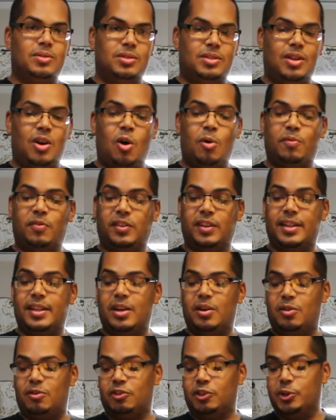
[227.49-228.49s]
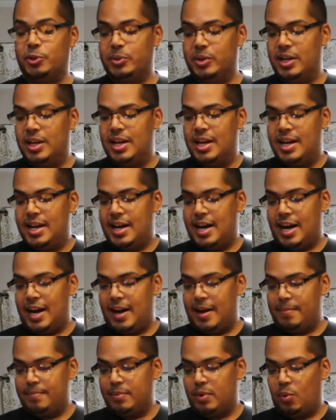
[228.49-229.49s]
hopefully they'll root.
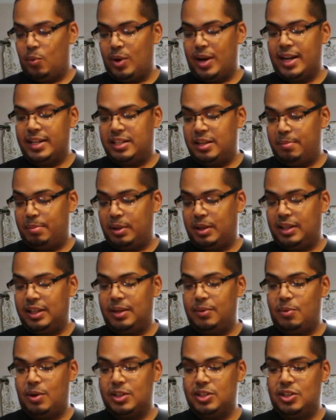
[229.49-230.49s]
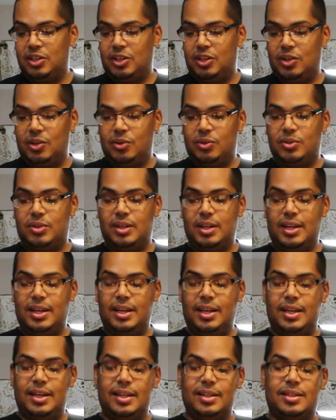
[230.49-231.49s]
What I typically want to use
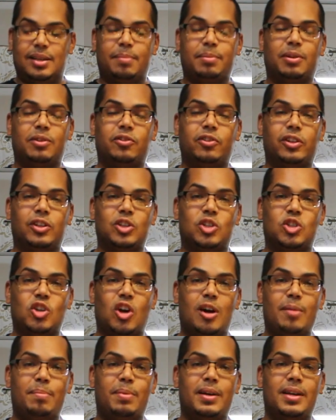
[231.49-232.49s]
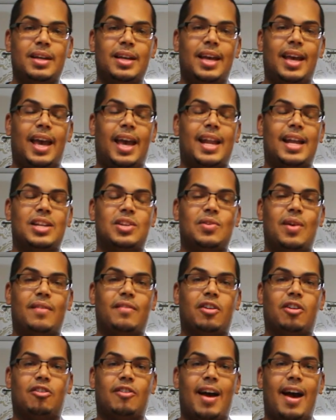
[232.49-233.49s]
is something really sharp, and I do have
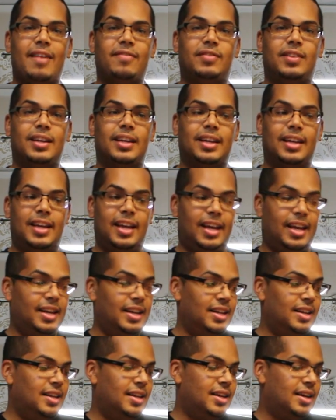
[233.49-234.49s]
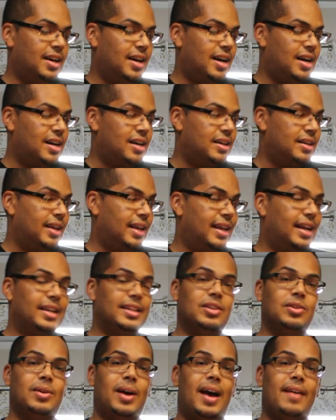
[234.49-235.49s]
a grafting kit. And I
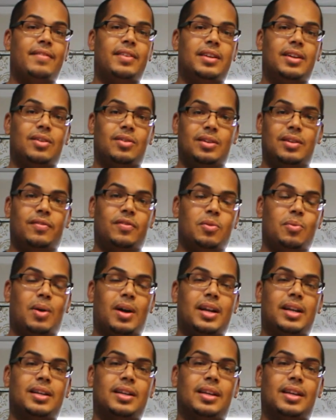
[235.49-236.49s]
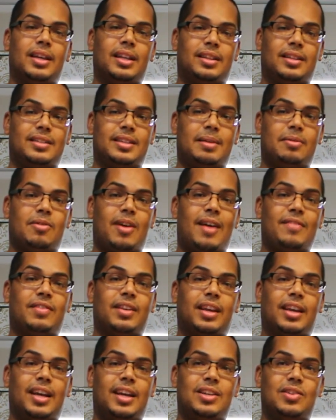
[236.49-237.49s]
do have it. If you want to get the same
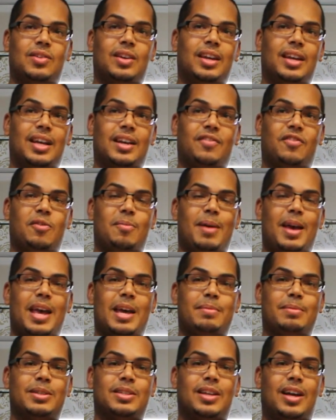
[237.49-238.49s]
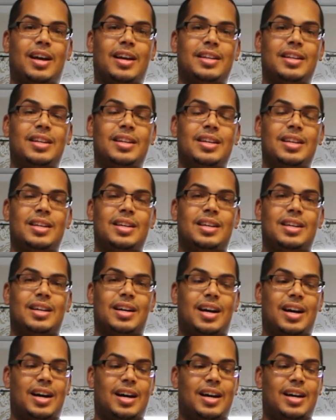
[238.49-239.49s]
grafting kit, you can get it from my Amazon
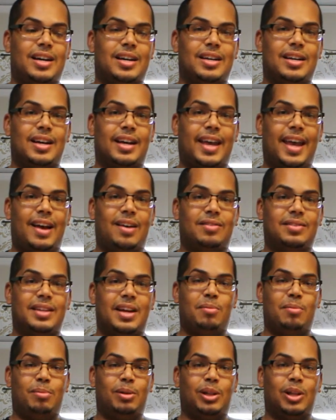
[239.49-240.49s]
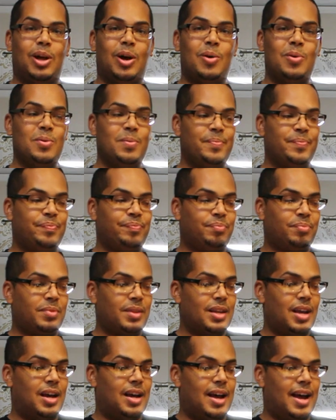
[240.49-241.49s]
account below.
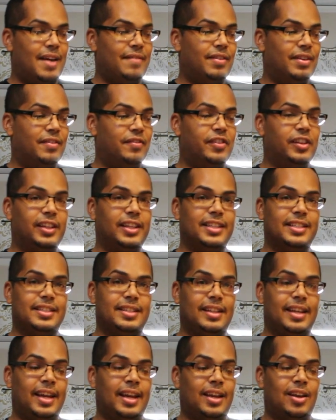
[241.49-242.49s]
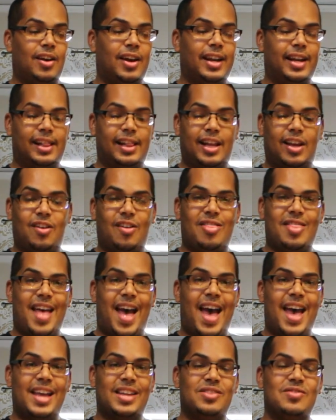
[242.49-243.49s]
I have an affiliates link. Go ahead and click on
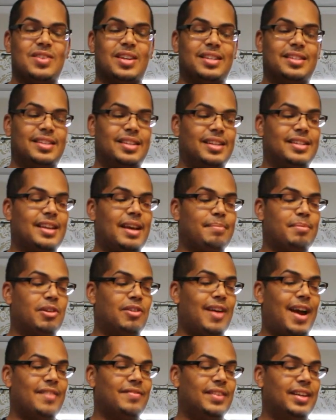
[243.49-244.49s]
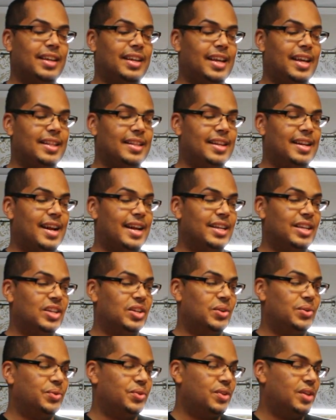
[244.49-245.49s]
that, and you can see the type of grafting kit that I
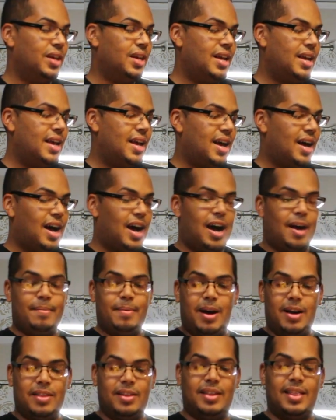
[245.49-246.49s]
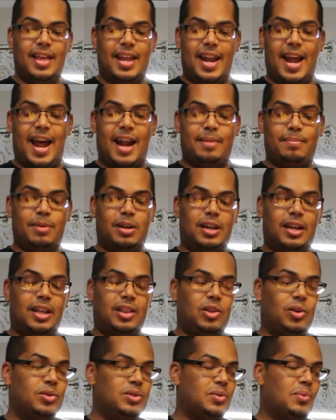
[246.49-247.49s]
use. Other than that, I'm going to
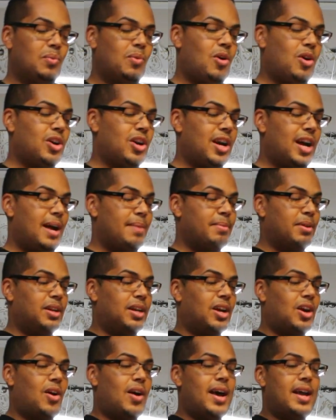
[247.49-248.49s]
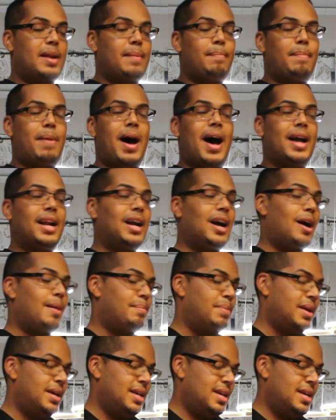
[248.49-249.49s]
get those in water. I'm going to go ahead and pot
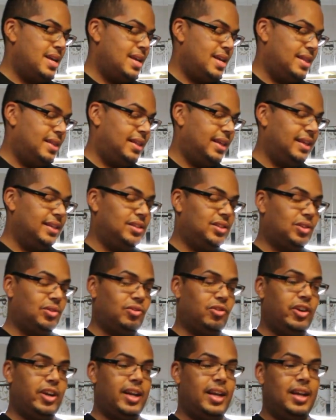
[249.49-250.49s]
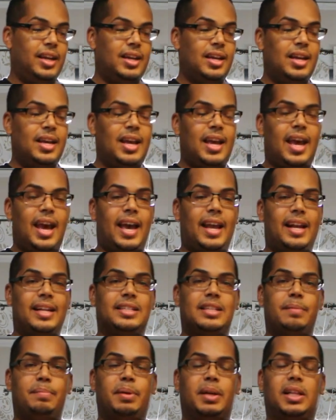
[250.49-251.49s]
up these 3, and I
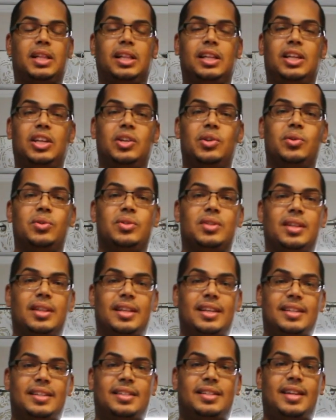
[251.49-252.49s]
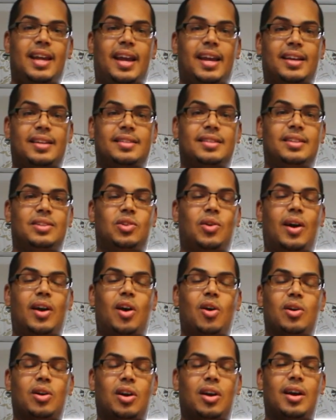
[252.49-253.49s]
typically use these stakes. So I
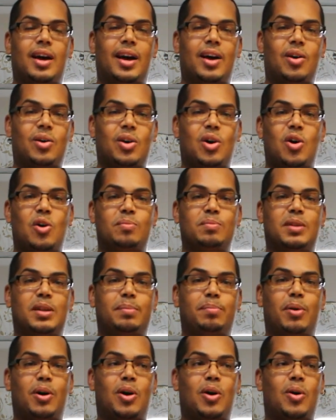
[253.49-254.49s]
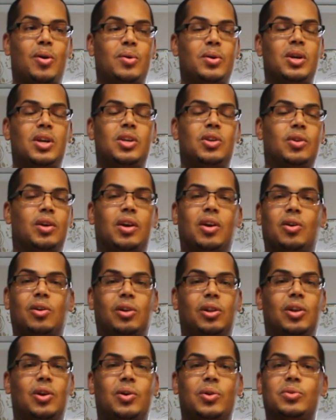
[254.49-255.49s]
go to Home Depot. You can go to
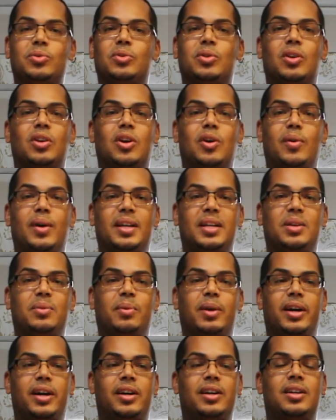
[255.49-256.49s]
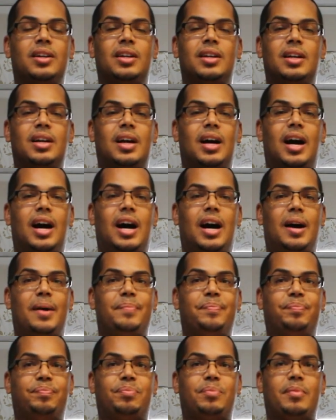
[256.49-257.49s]
Lowe's. You can go anywhere,
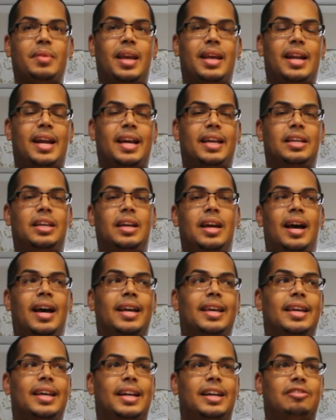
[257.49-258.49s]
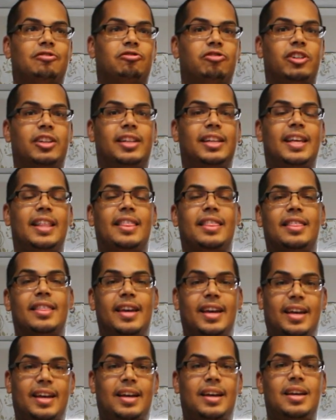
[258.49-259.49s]
and I get a really
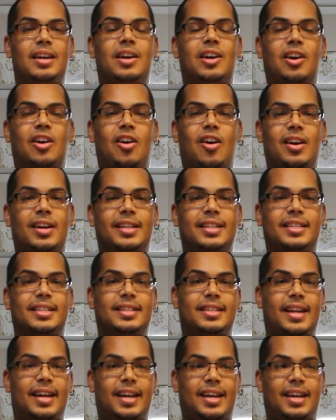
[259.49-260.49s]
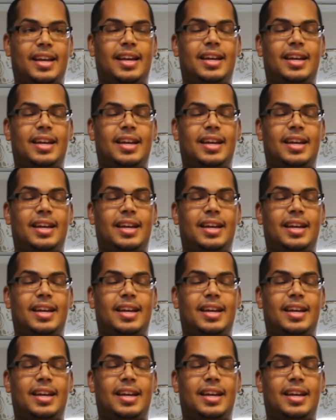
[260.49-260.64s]
thick garden stake,